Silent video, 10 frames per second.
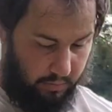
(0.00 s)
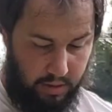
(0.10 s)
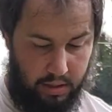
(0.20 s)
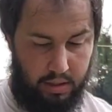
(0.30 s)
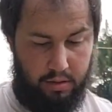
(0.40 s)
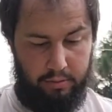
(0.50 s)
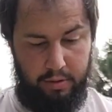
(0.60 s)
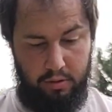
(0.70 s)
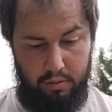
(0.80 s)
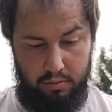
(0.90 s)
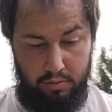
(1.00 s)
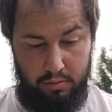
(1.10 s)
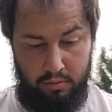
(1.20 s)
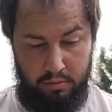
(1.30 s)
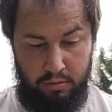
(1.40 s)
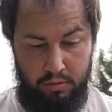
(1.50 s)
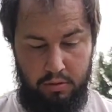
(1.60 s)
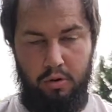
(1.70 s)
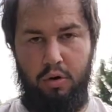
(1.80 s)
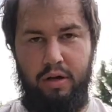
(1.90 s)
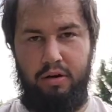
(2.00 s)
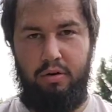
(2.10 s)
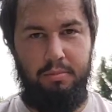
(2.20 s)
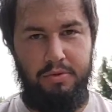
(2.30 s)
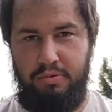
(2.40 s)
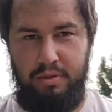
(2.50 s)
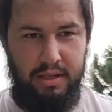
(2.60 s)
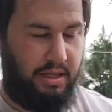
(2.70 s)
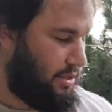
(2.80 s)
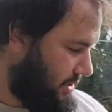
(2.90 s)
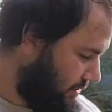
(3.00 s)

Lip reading: Okay, here we go. Oh, it crumbles really easy.